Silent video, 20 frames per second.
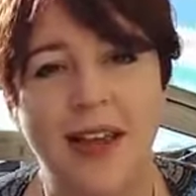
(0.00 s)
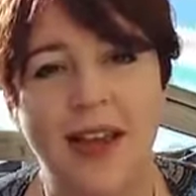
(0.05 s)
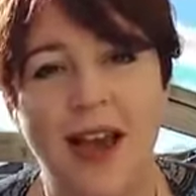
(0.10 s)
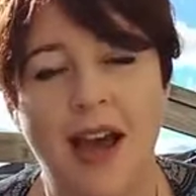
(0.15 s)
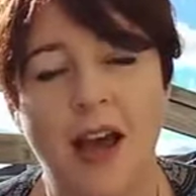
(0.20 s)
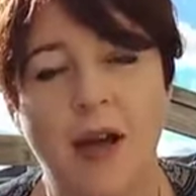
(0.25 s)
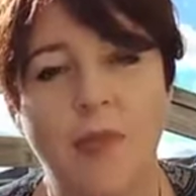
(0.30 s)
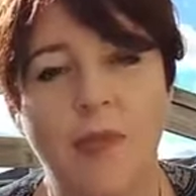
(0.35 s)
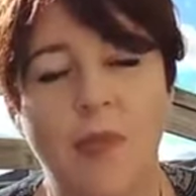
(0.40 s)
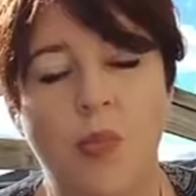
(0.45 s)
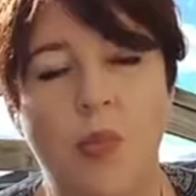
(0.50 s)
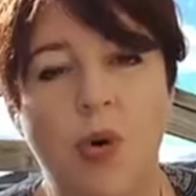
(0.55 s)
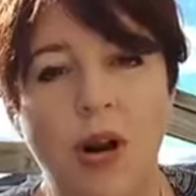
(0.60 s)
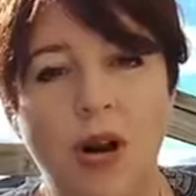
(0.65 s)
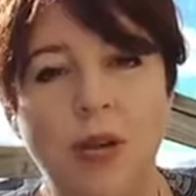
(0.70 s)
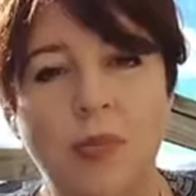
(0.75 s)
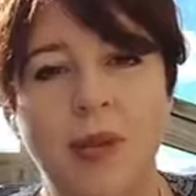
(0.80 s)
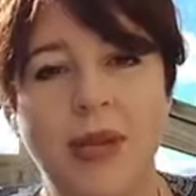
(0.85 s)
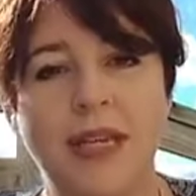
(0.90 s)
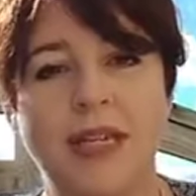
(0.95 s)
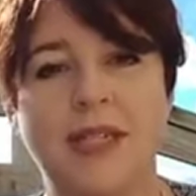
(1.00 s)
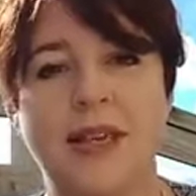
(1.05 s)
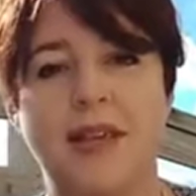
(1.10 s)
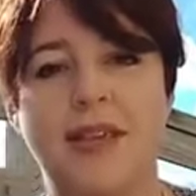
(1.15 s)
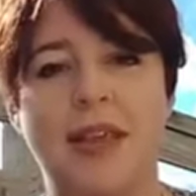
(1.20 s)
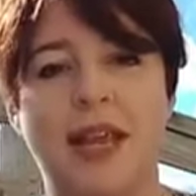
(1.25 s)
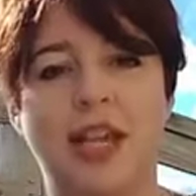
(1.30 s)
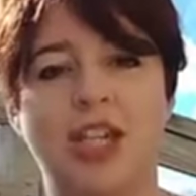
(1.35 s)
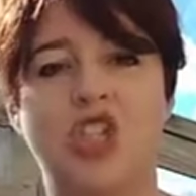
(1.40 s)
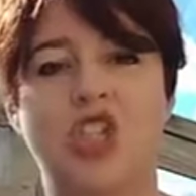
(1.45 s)
Wallabies
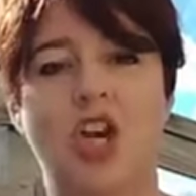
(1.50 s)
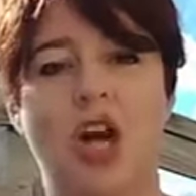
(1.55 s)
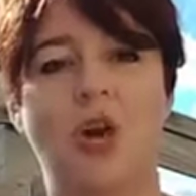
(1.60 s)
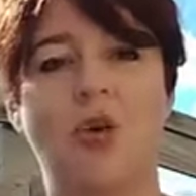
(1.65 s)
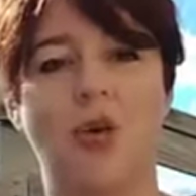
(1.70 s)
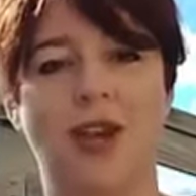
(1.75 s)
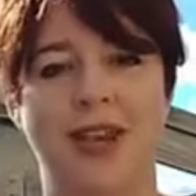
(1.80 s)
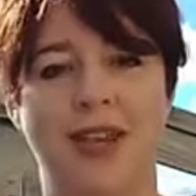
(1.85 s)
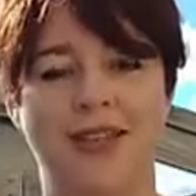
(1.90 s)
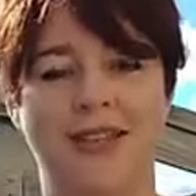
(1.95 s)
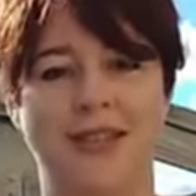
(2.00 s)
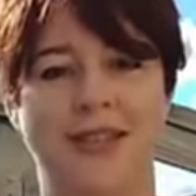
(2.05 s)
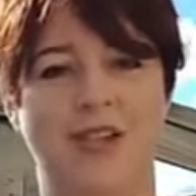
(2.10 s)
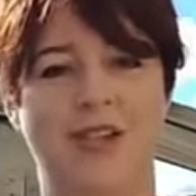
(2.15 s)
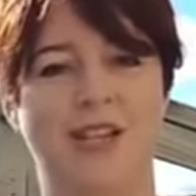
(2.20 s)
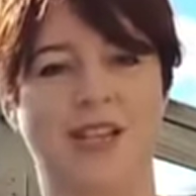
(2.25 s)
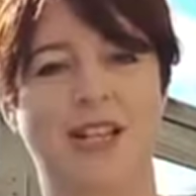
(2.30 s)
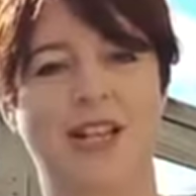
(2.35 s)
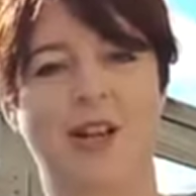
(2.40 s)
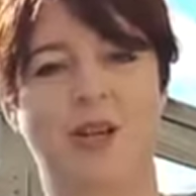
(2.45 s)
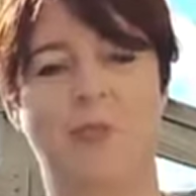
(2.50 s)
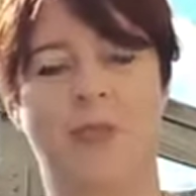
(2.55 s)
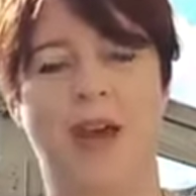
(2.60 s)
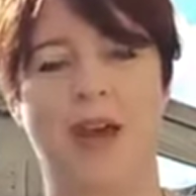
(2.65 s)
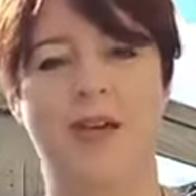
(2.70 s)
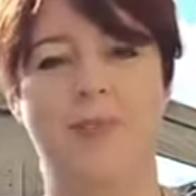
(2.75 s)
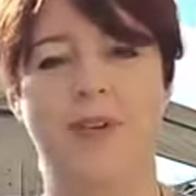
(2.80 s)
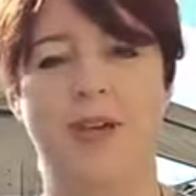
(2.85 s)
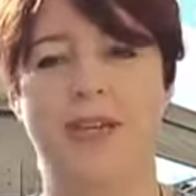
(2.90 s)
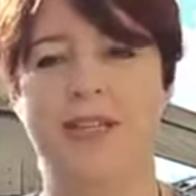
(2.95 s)
and their joeys, so their little
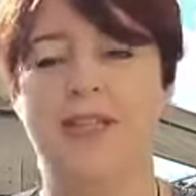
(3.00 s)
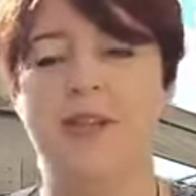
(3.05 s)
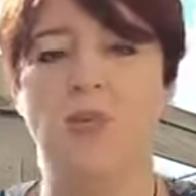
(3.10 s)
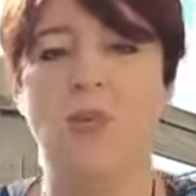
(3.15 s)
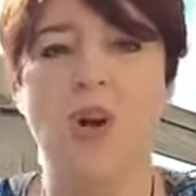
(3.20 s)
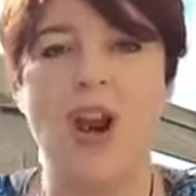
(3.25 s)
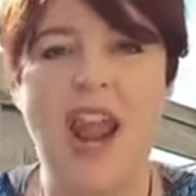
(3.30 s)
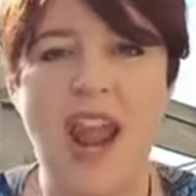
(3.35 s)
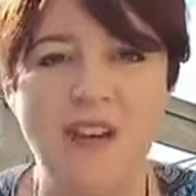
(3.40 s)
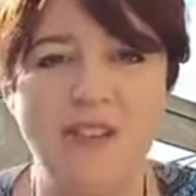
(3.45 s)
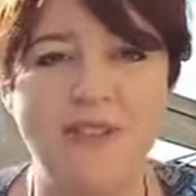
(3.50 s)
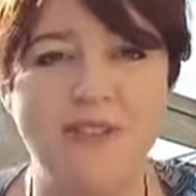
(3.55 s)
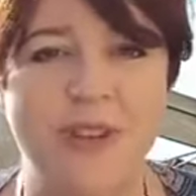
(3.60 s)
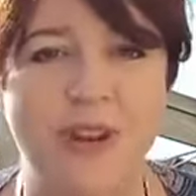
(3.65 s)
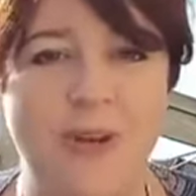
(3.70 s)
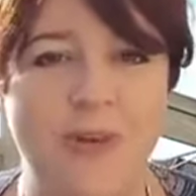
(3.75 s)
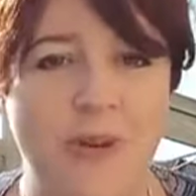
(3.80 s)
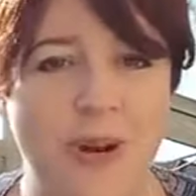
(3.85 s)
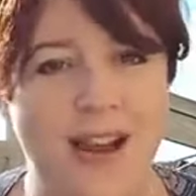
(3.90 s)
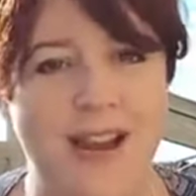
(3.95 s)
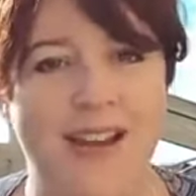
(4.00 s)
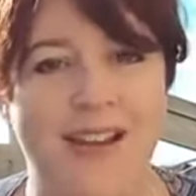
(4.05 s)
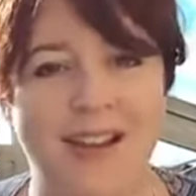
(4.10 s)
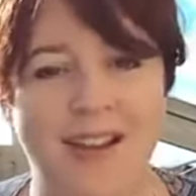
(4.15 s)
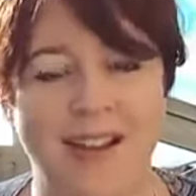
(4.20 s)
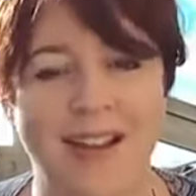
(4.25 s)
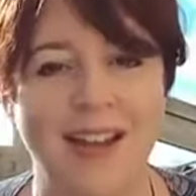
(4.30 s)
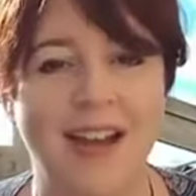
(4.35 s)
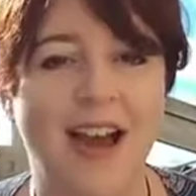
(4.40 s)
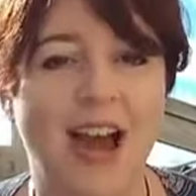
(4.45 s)
babies, were everywhere.
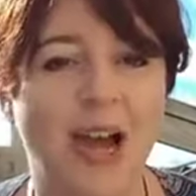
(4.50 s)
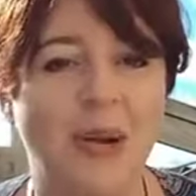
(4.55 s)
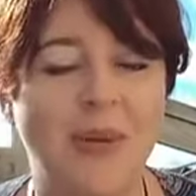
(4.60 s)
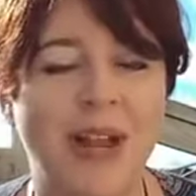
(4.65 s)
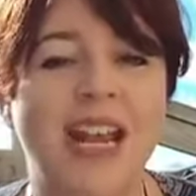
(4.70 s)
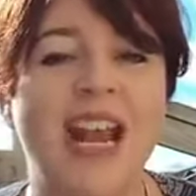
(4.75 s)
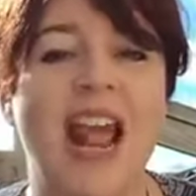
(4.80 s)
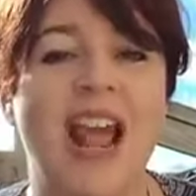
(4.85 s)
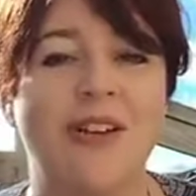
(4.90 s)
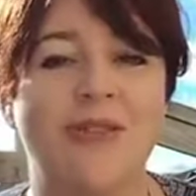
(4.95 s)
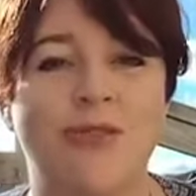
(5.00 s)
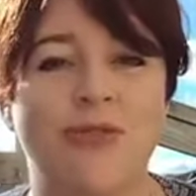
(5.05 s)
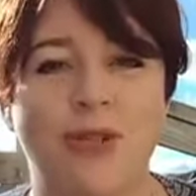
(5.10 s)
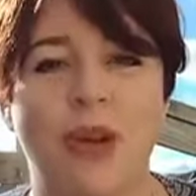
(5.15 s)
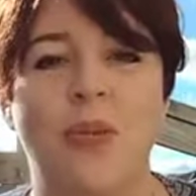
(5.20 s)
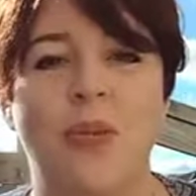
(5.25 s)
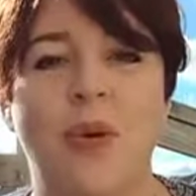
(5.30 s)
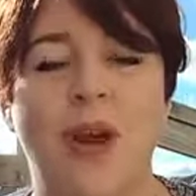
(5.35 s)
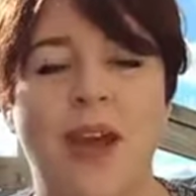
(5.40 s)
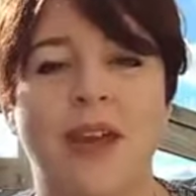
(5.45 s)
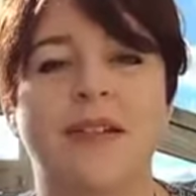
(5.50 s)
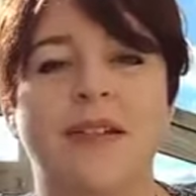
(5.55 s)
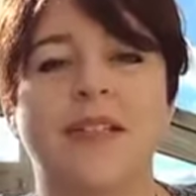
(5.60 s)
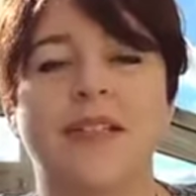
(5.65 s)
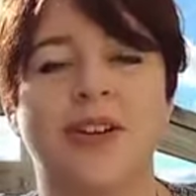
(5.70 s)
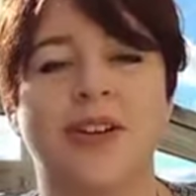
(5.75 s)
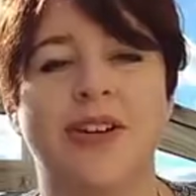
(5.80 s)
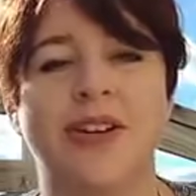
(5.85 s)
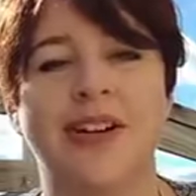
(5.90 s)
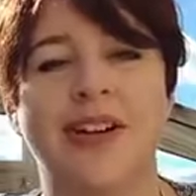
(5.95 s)
I mean everywhere.
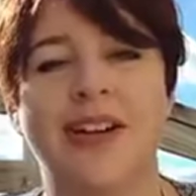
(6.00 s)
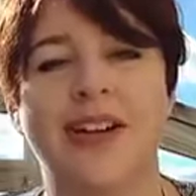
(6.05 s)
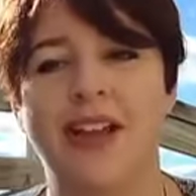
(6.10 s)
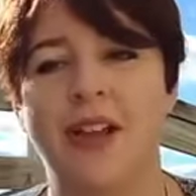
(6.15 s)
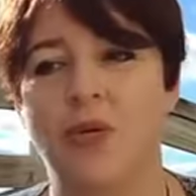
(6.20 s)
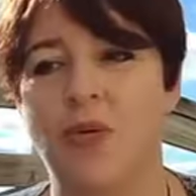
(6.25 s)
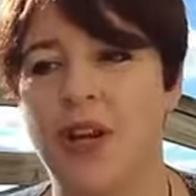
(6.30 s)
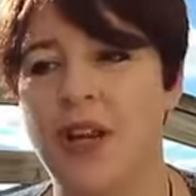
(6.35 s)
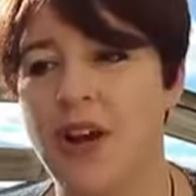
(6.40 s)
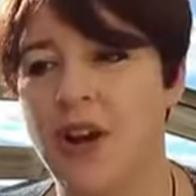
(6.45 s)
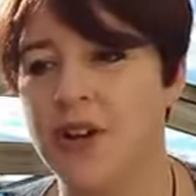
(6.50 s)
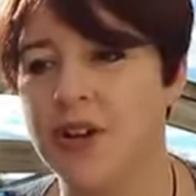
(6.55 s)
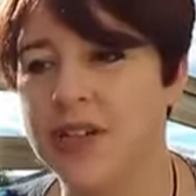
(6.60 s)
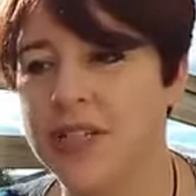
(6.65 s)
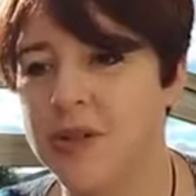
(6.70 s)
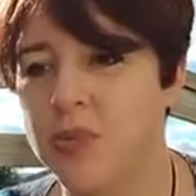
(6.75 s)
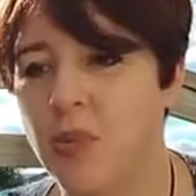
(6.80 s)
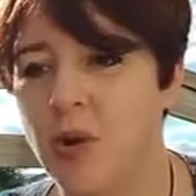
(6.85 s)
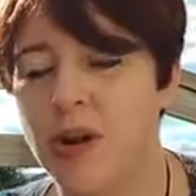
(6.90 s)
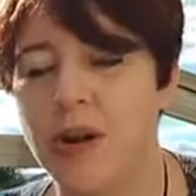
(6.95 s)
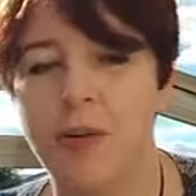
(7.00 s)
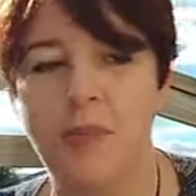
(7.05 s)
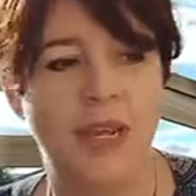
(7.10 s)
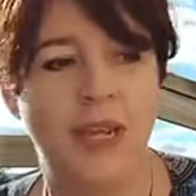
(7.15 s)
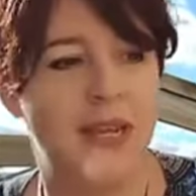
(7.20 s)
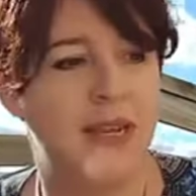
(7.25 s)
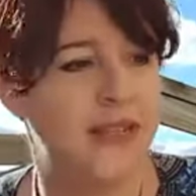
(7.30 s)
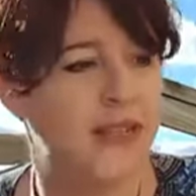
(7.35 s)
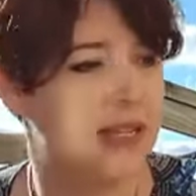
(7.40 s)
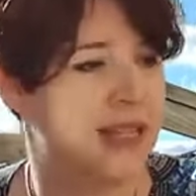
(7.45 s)
So we noticed
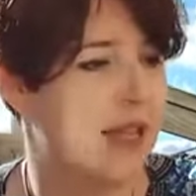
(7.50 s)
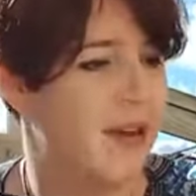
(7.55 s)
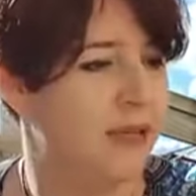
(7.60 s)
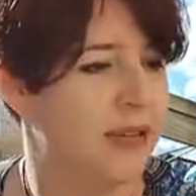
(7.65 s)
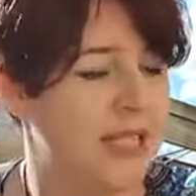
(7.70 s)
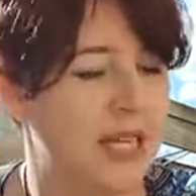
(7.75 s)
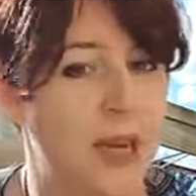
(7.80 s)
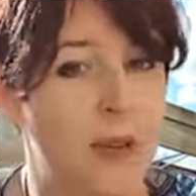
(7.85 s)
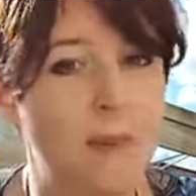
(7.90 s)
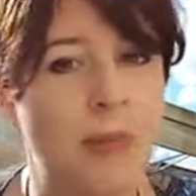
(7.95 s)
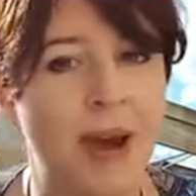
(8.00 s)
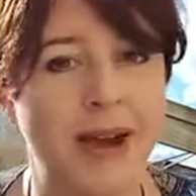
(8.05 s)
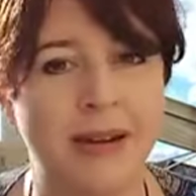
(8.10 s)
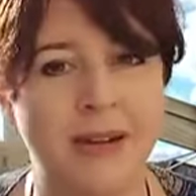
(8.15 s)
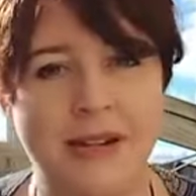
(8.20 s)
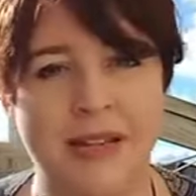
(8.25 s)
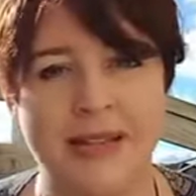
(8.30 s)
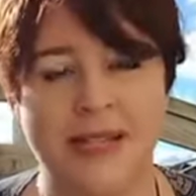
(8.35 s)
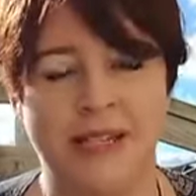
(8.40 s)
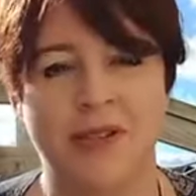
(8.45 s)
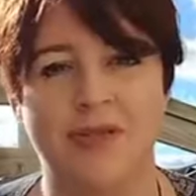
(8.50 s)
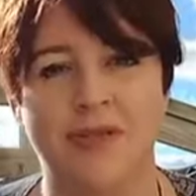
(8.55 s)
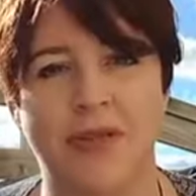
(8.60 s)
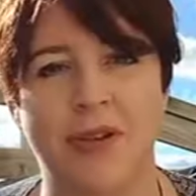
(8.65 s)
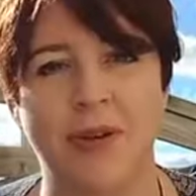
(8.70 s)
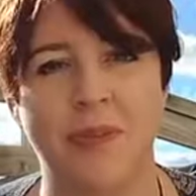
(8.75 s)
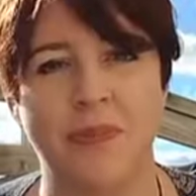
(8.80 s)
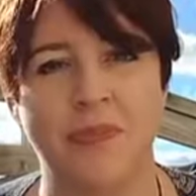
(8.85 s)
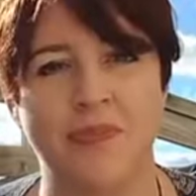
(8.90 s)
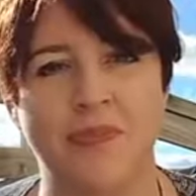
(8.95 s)
wallabies, there was an abundance of
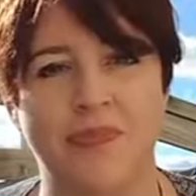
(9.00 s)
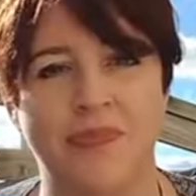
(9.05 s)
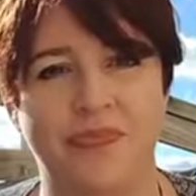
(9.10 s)
them.